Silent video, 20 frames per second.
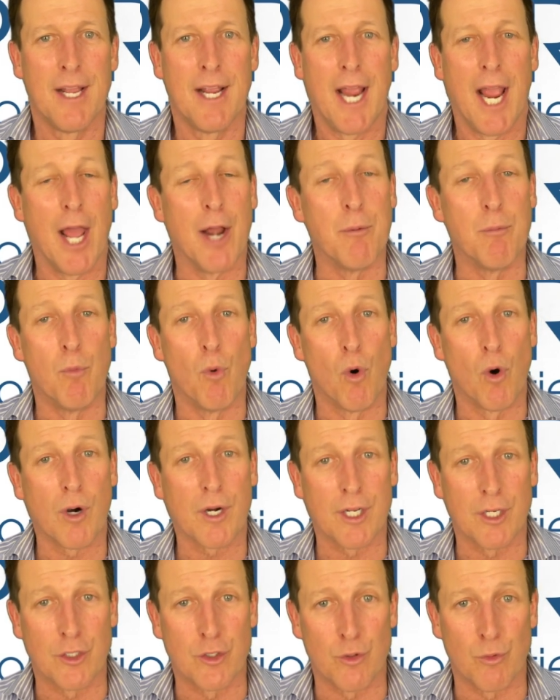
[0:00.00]
and
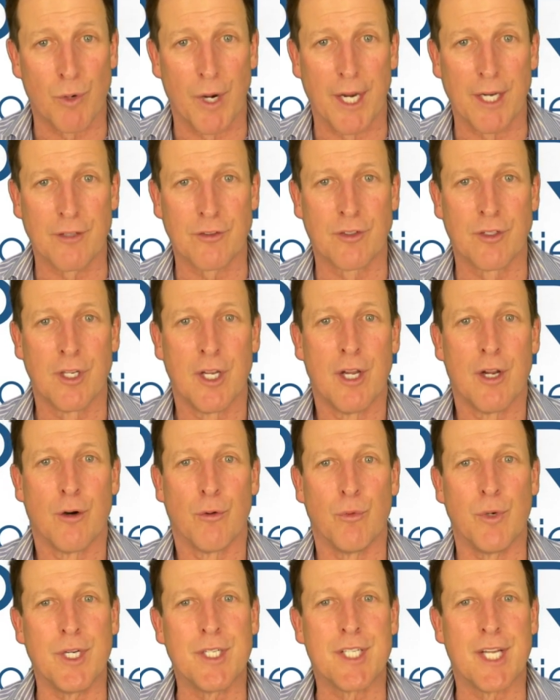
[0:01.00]
mortgage rates
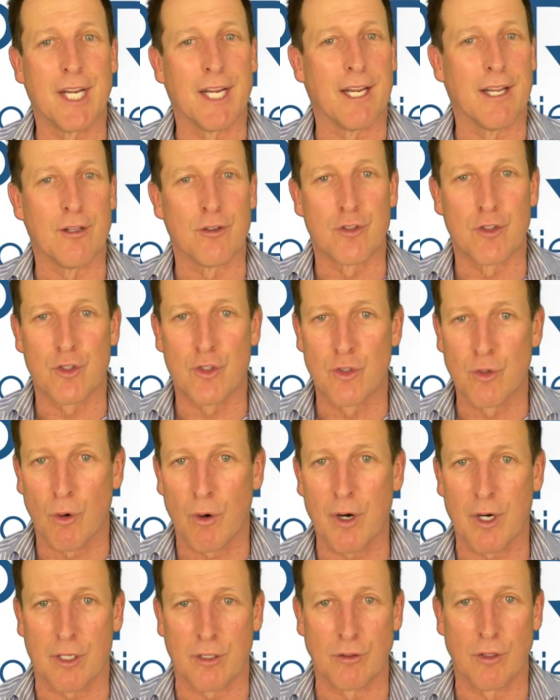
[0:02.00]
reaching
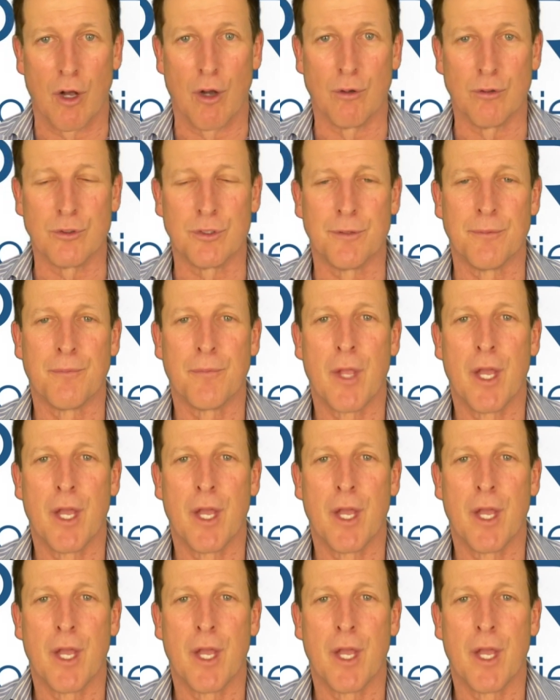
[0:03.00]
historic lows.